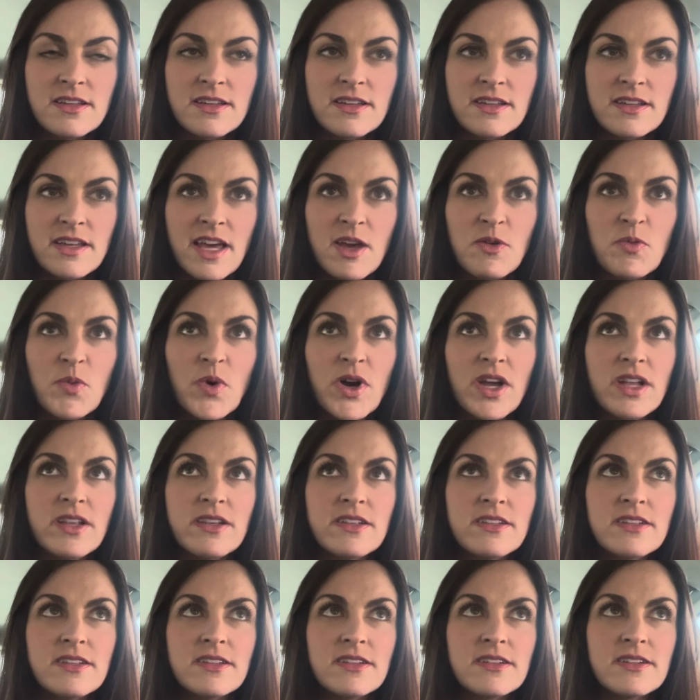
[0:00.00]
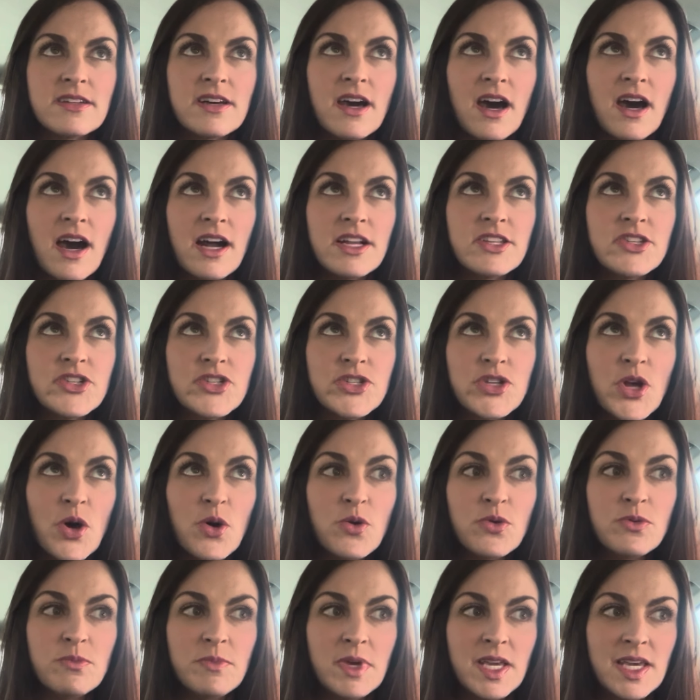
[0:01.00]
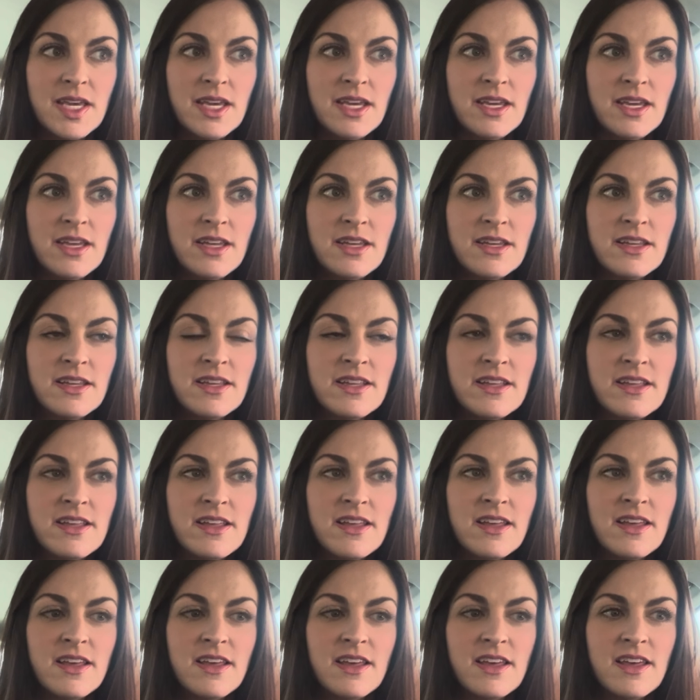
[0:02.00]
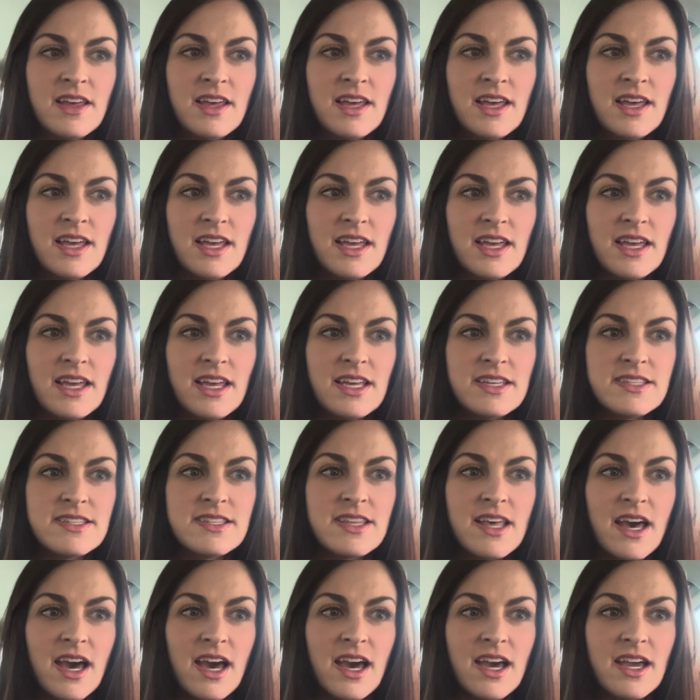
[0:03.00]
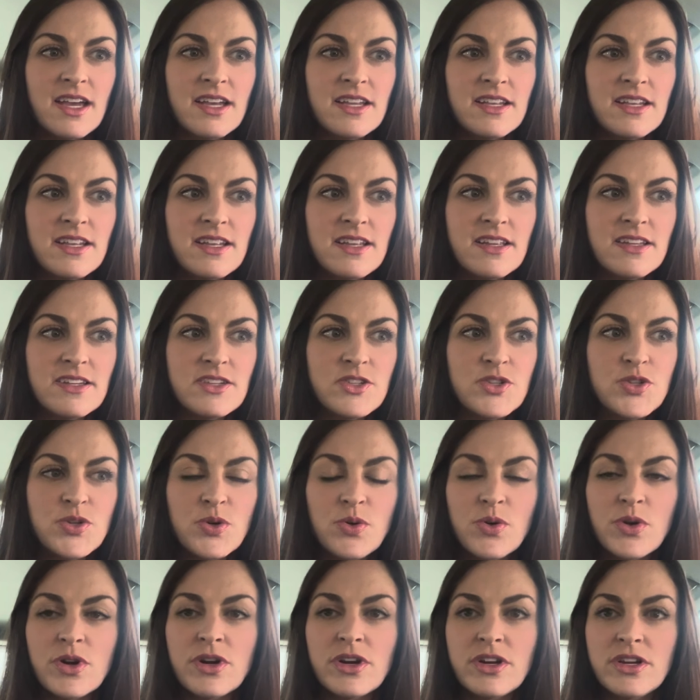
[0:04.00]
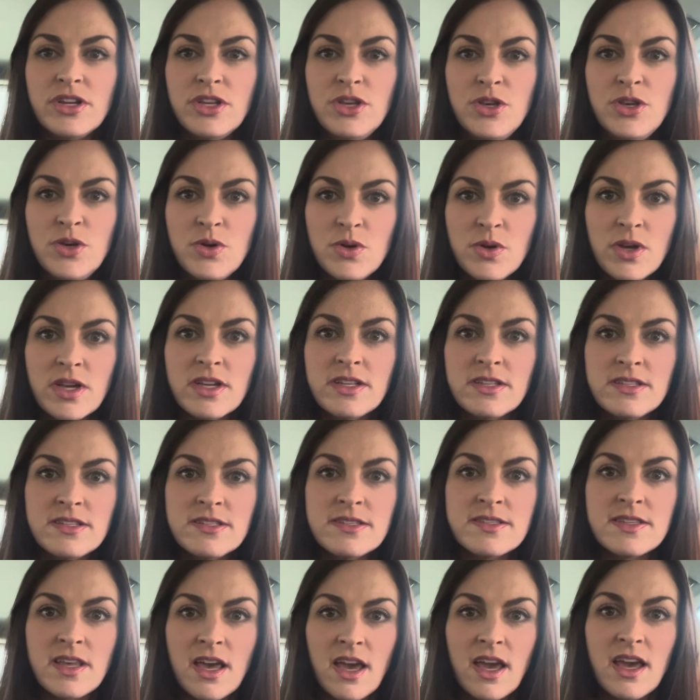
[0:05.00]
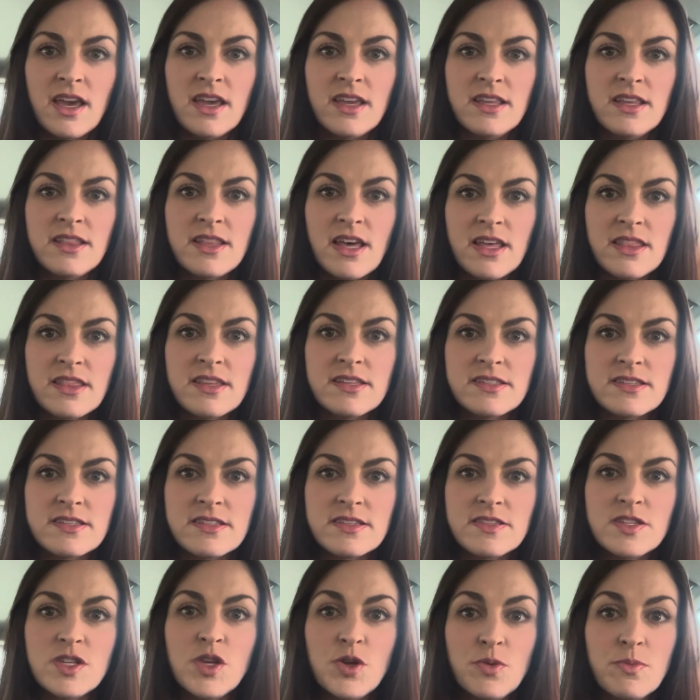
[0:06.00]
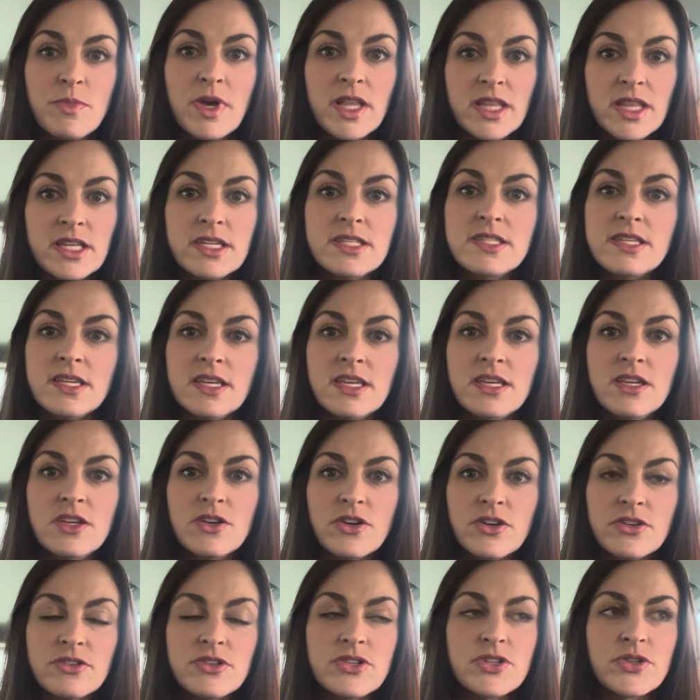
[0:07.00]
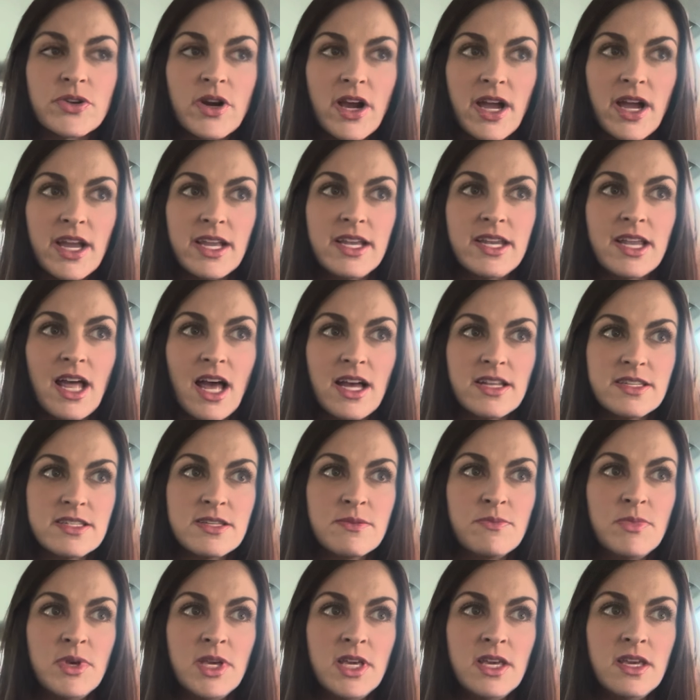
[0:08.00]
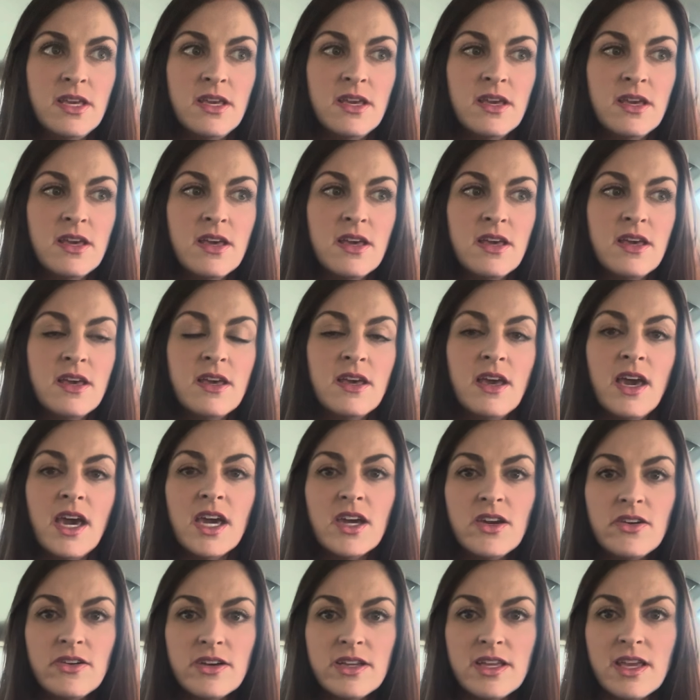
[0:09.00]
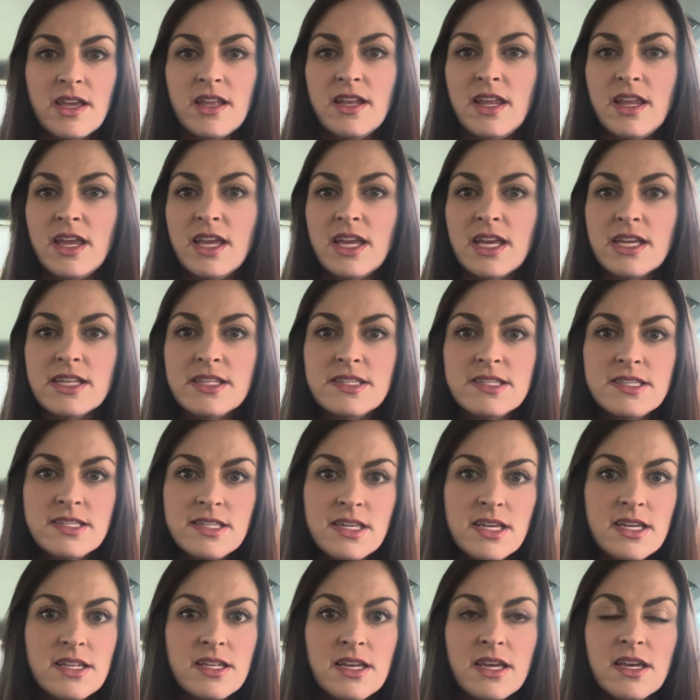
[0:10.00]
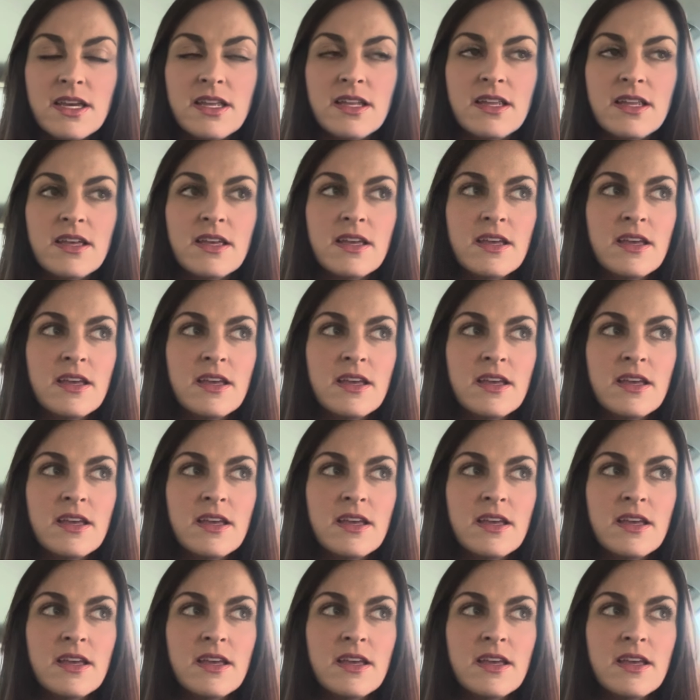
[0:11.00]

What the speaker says: And what God showed me is that, sure, you can say that this is humility. You're trying not to be arrogant and conceited.